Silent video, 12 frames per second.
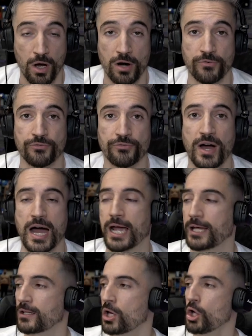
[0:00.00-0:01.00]
are
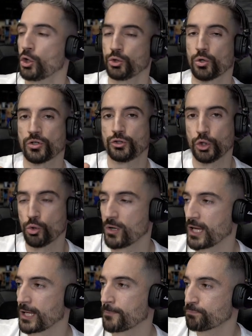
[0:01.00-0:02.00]
fine. You're
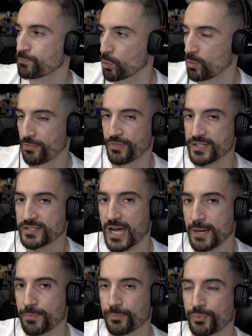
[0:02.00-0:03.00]
doing with this
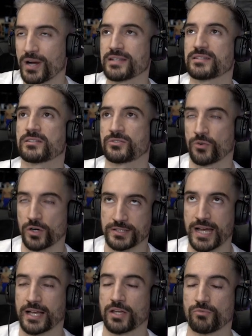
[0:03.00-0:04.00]
type of press, as far as
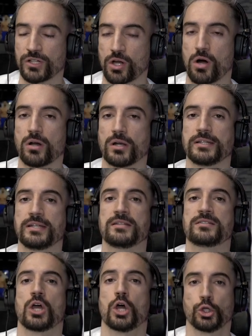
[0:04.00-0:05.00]
I can recall it,
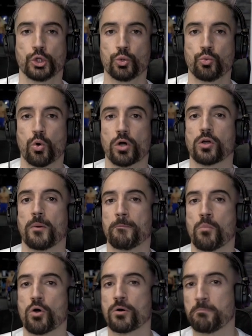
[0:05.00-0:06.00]
is you work more